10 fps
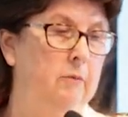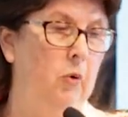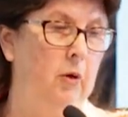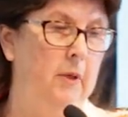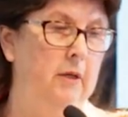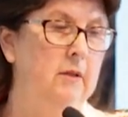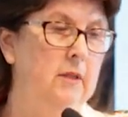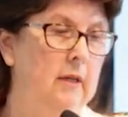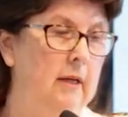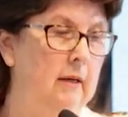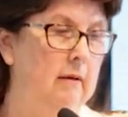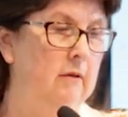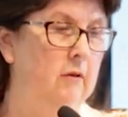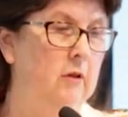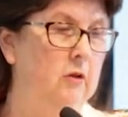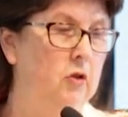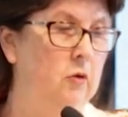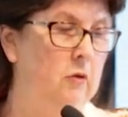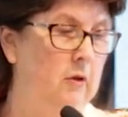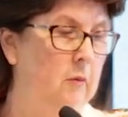prominent in the
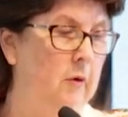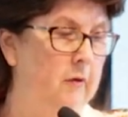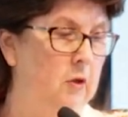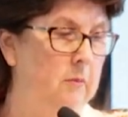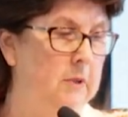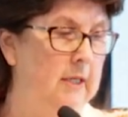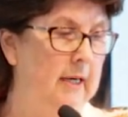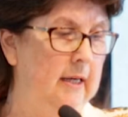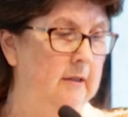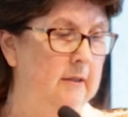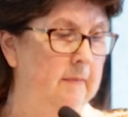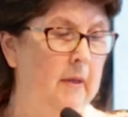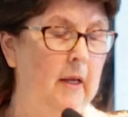children that we've adopted out.